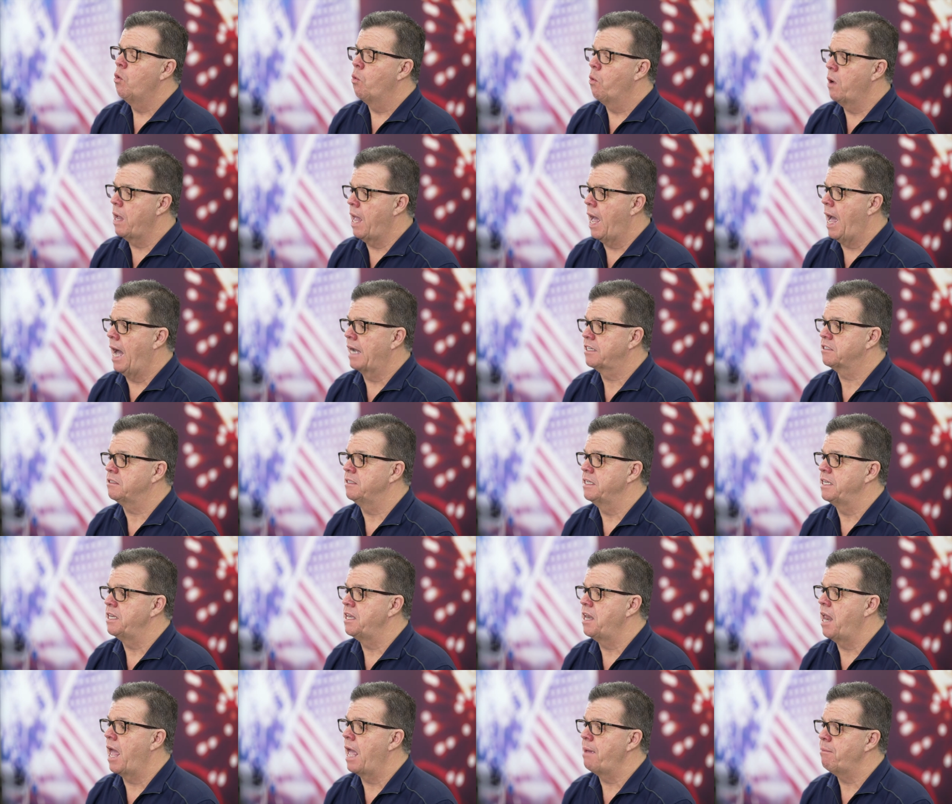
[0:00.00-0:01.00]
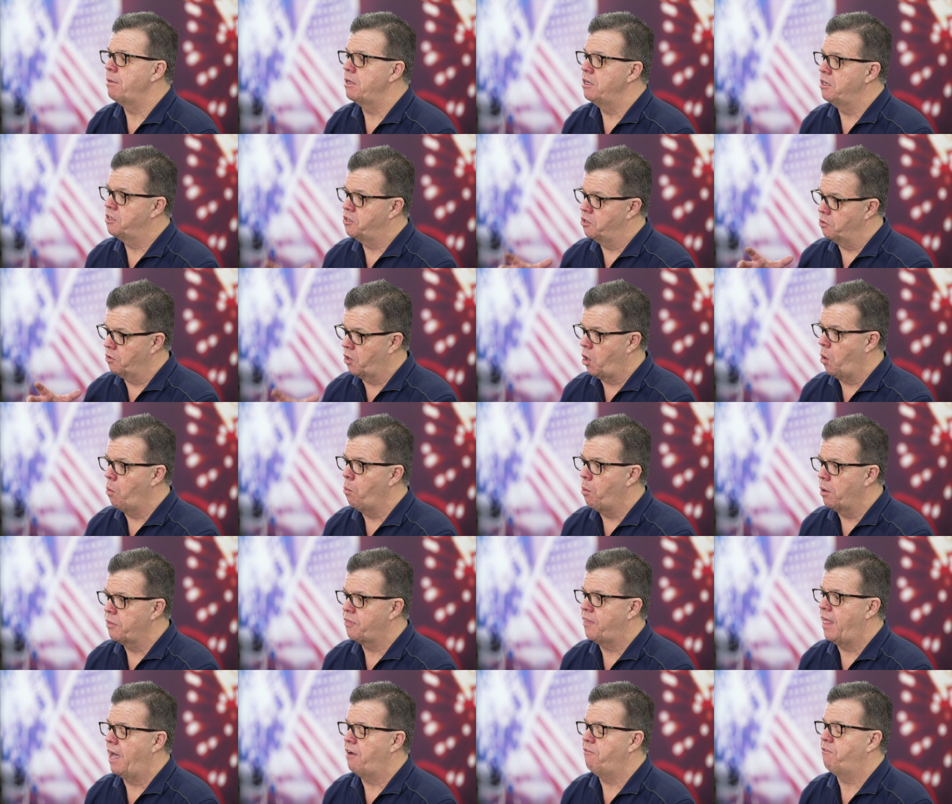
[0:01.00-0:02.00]
We actually name it to go
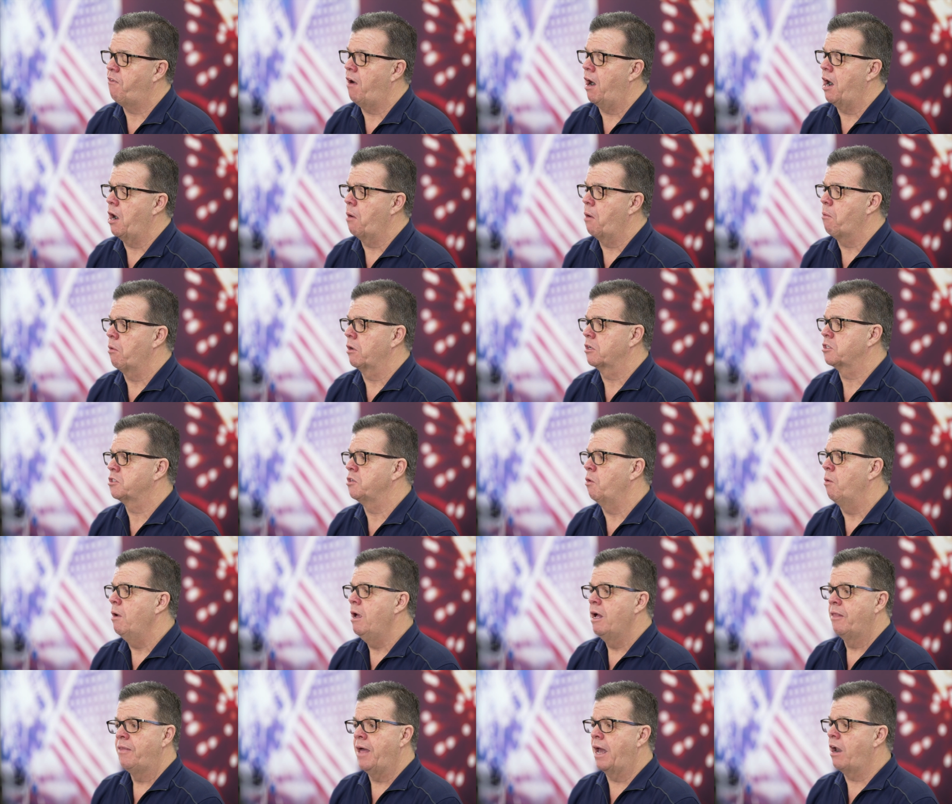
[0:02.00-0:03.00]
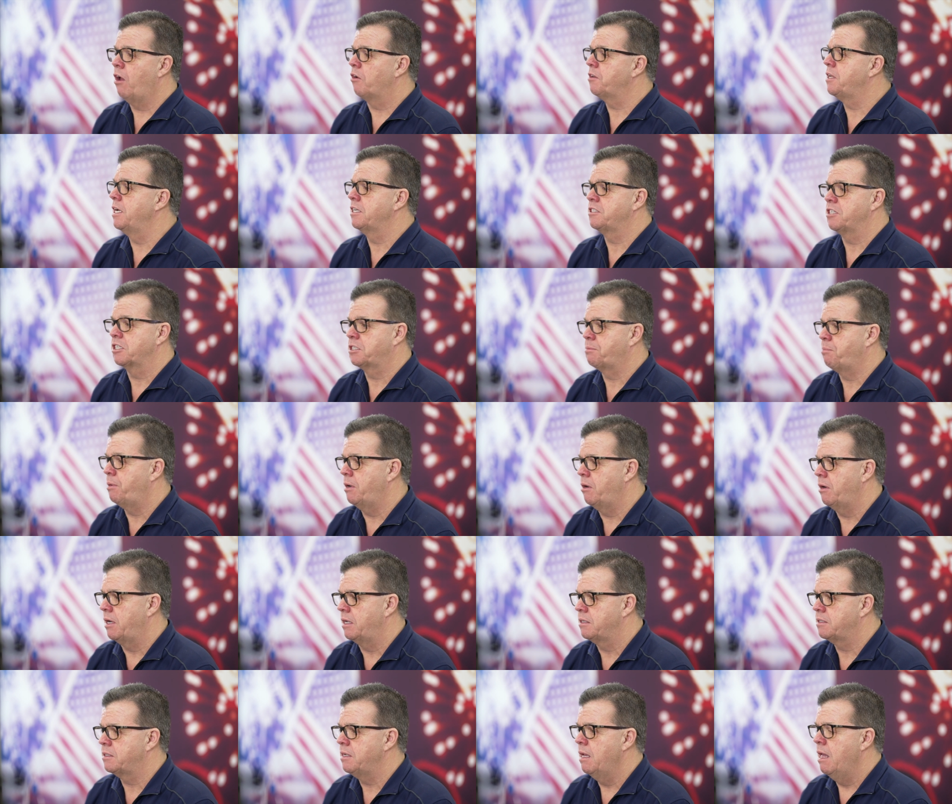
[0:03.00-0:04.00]
with that firework. So that all takes
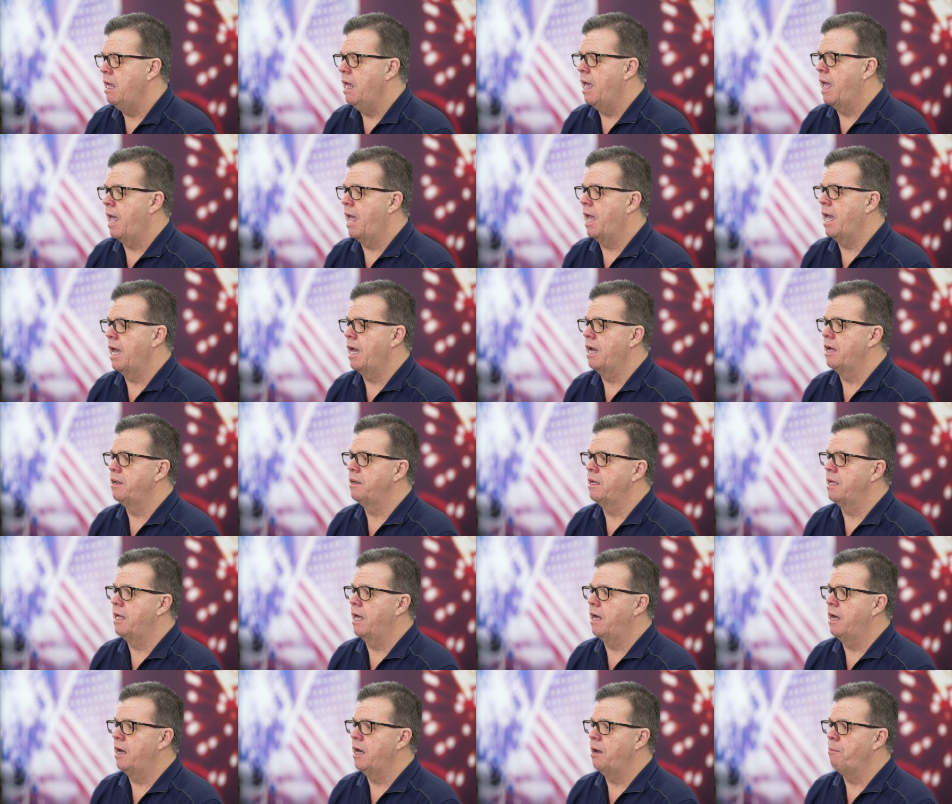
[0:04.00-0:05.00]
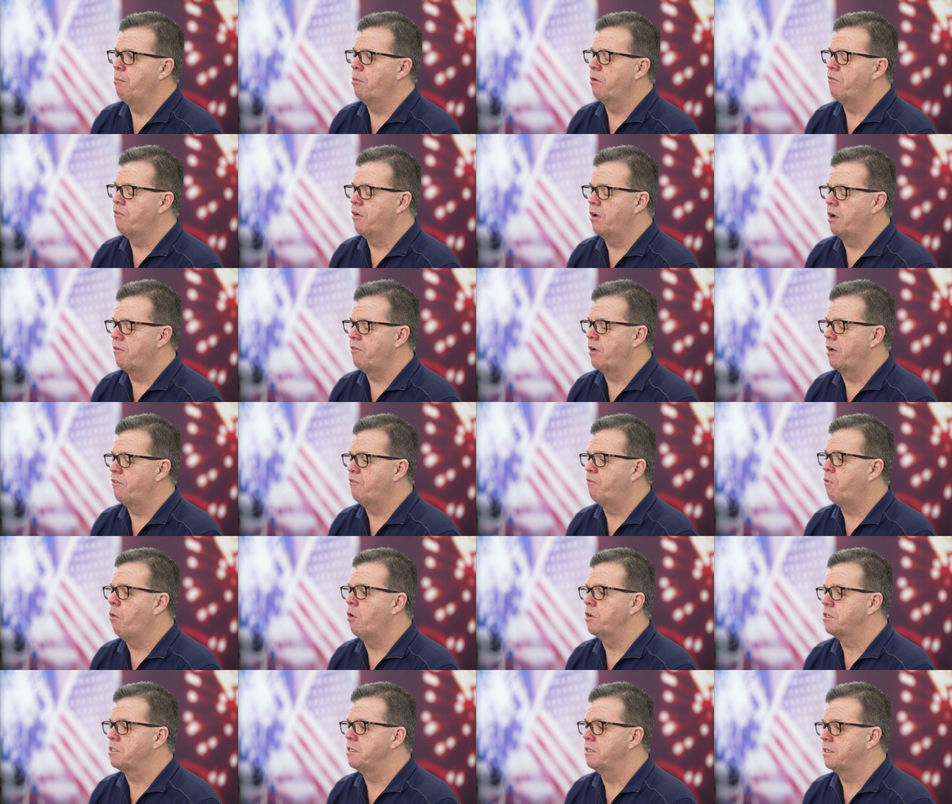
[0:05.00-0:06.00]
experience. And um, we're very, very
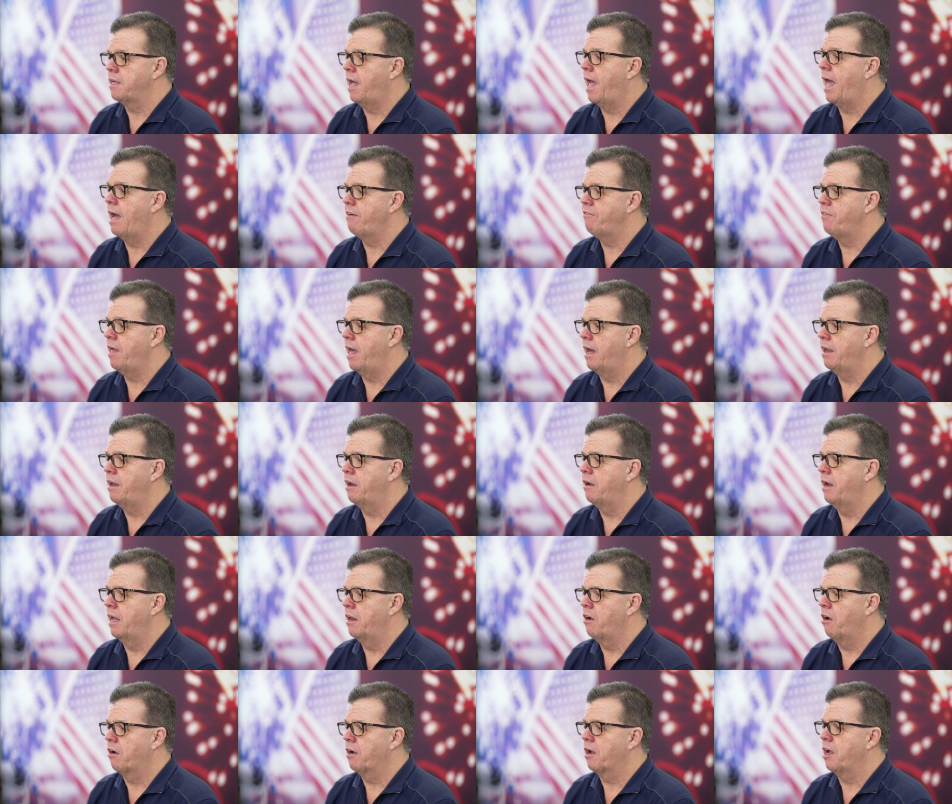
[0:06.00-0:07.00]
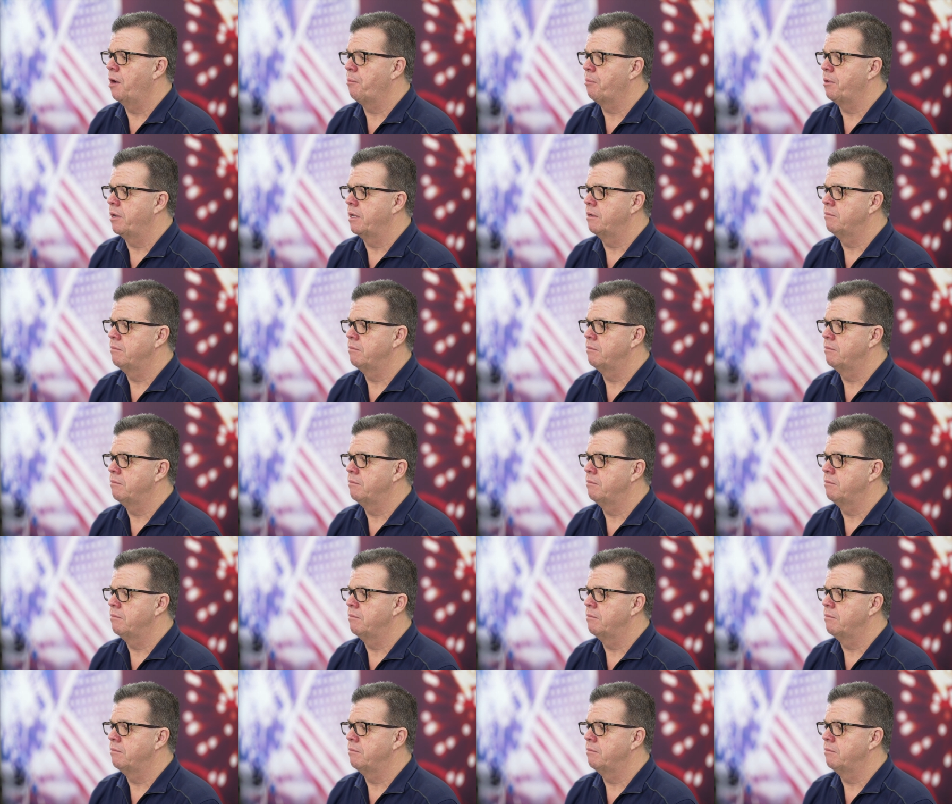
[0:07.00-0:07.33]
fortunate to have that in, in our company.